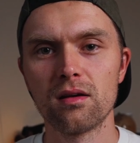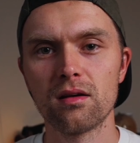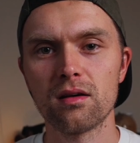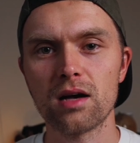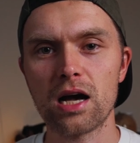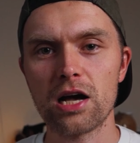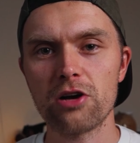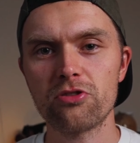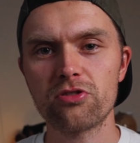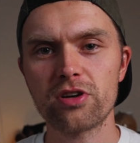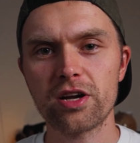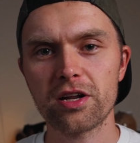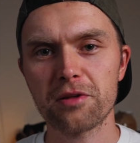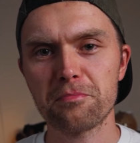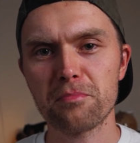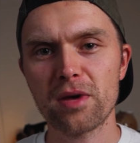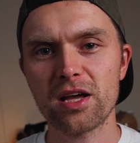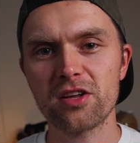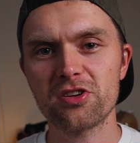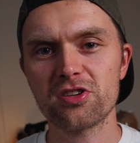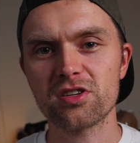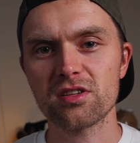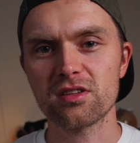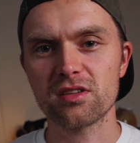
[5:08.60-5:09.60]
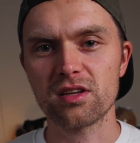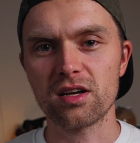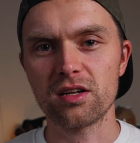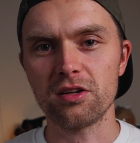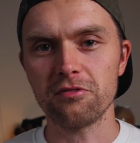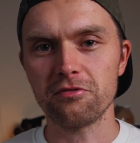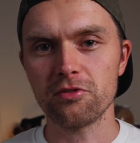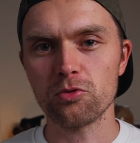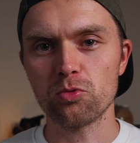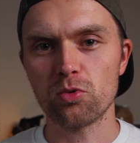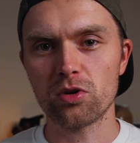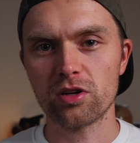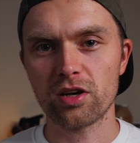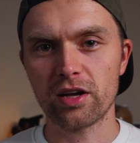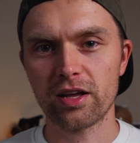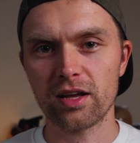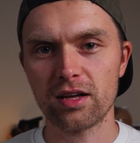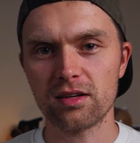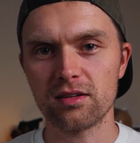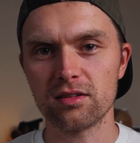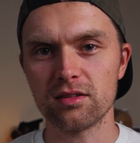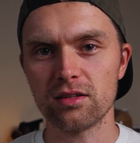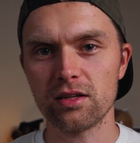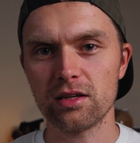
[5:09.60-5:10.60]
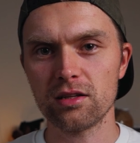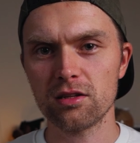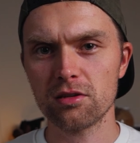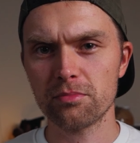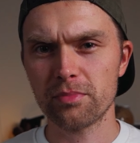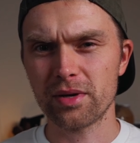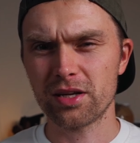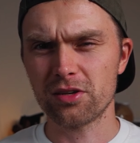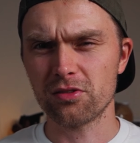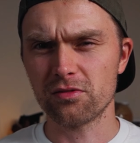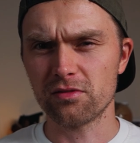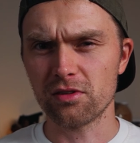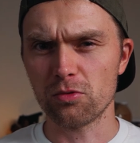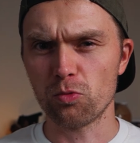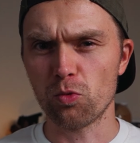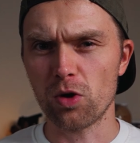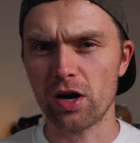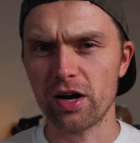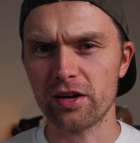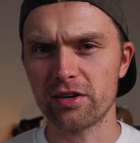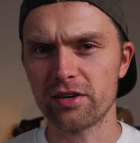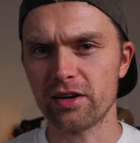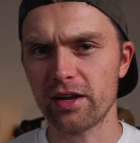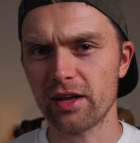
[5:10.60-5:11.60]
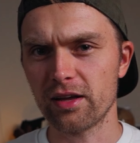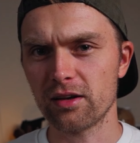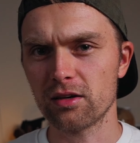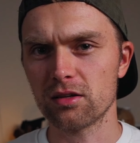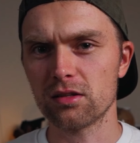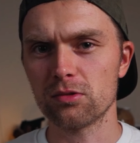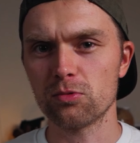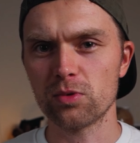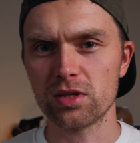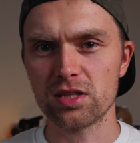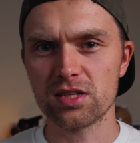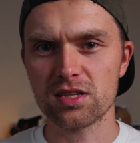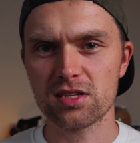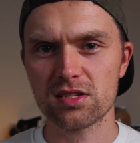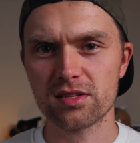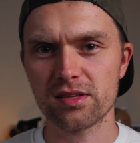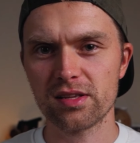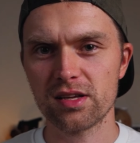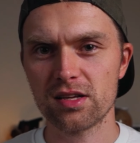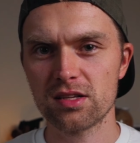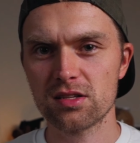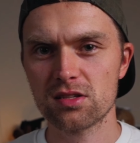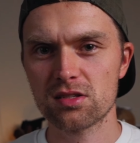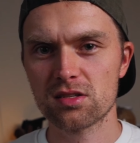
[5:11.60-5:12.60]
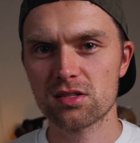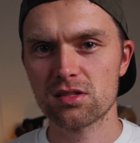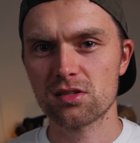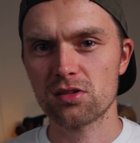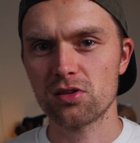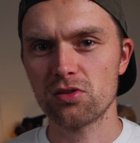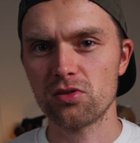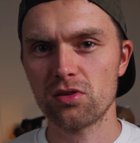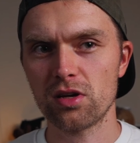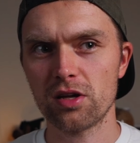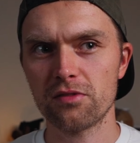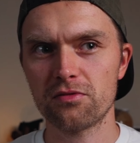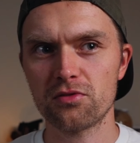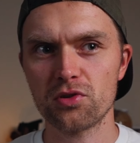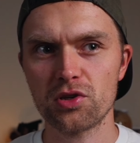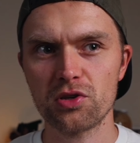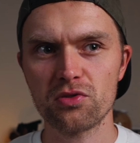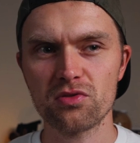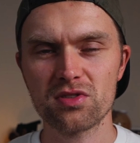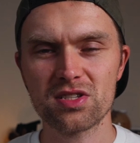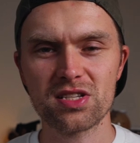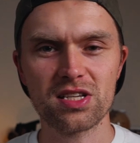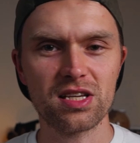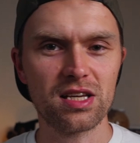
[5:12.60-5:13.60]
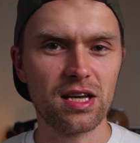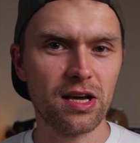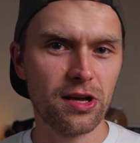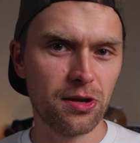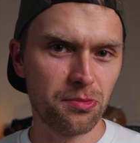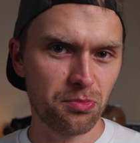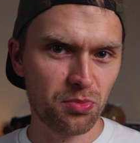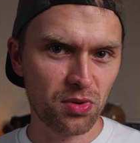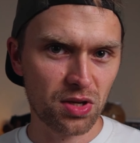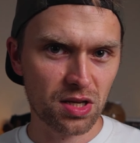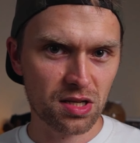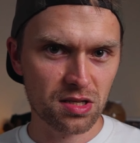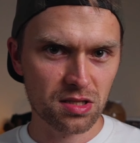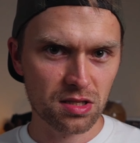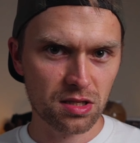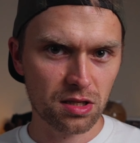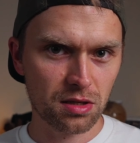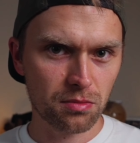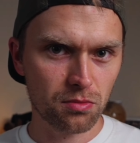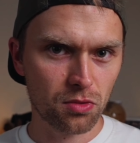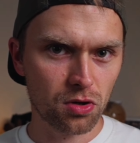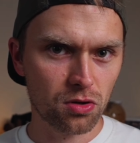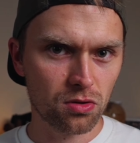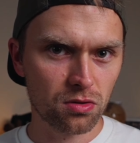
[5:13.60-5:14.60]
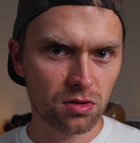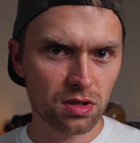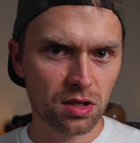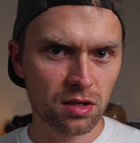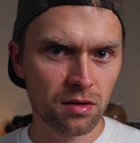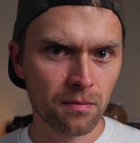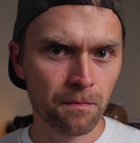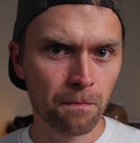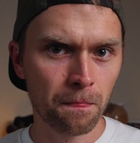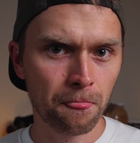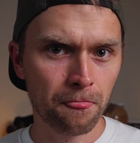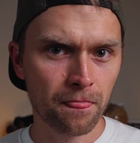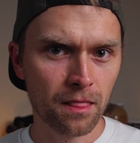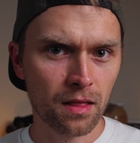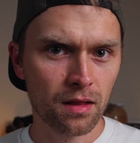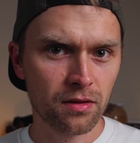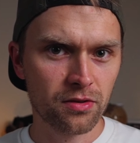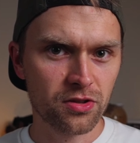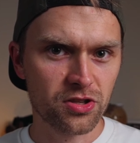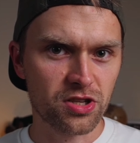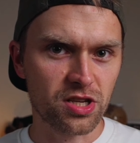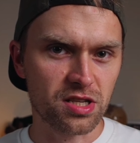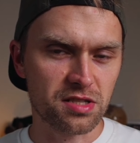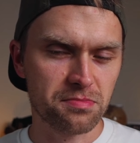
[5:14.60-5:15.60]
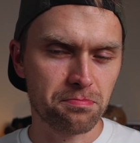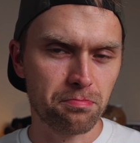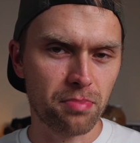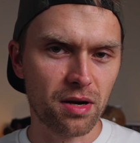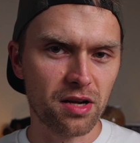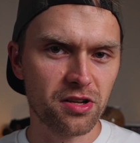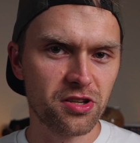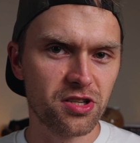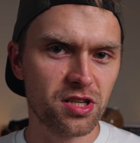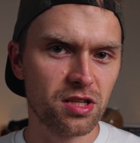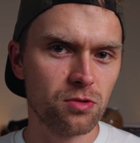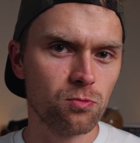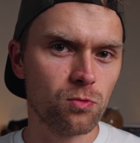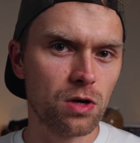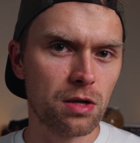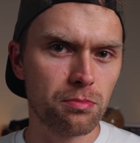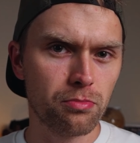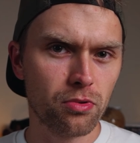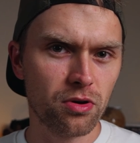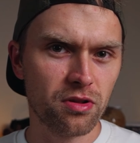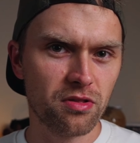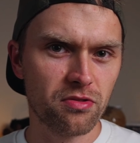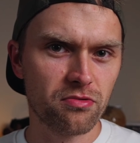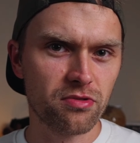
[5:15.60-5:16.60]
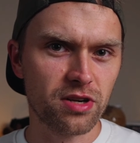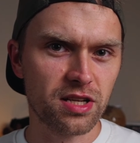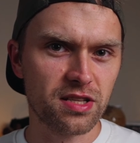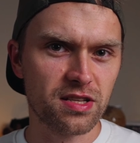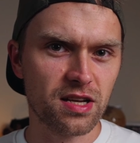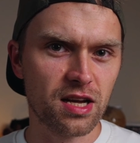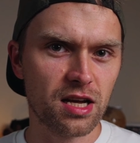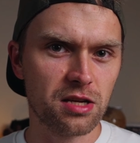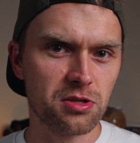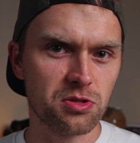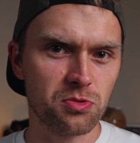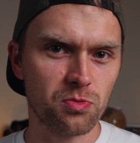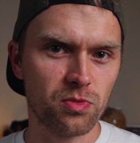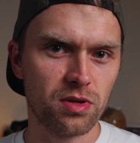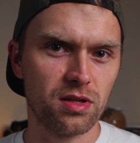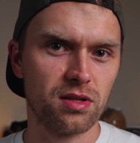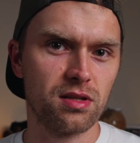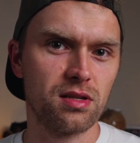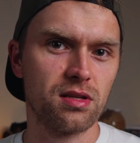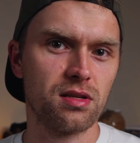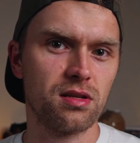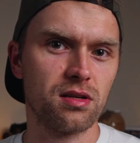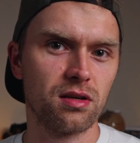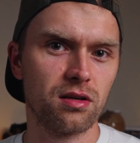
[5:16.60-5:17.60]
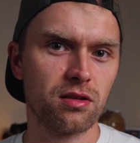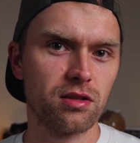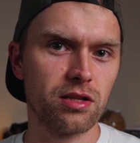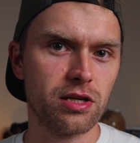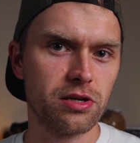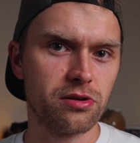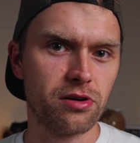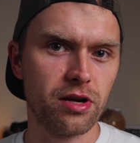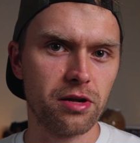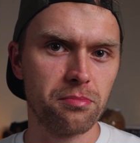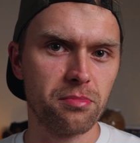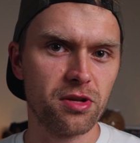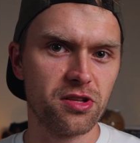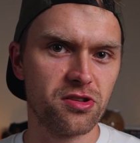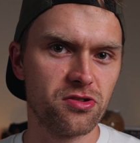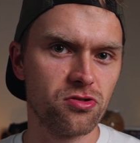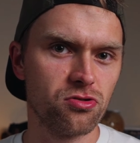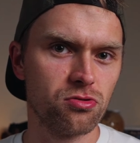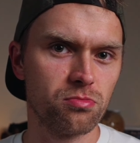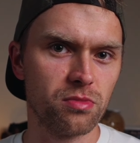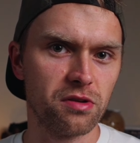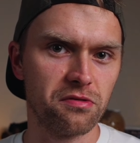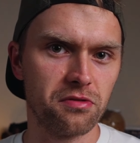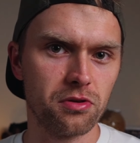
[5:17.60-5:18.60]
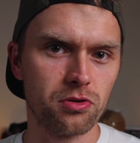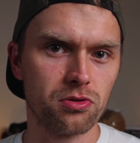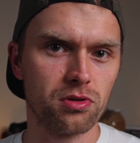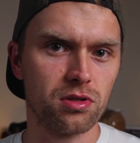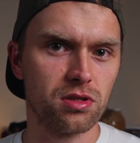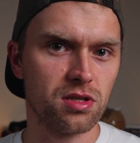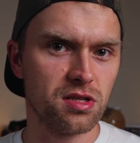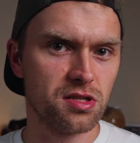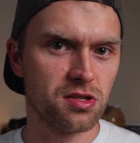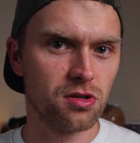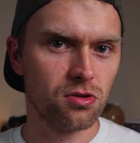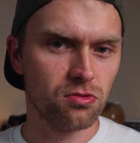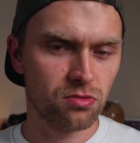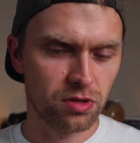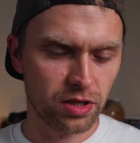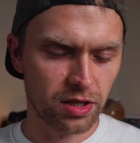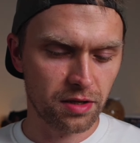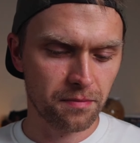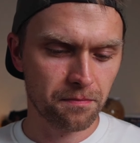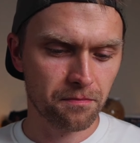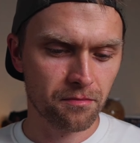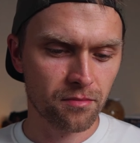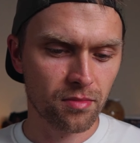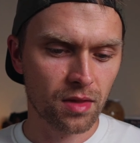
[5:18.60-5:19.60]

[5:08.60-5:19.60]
I already mentioned that if you want to get a little bit of a wider angle with this lens, you don't have to use the APS-C mode. Just punch in 1.3 times with the clear image zoom if you're on a Sony.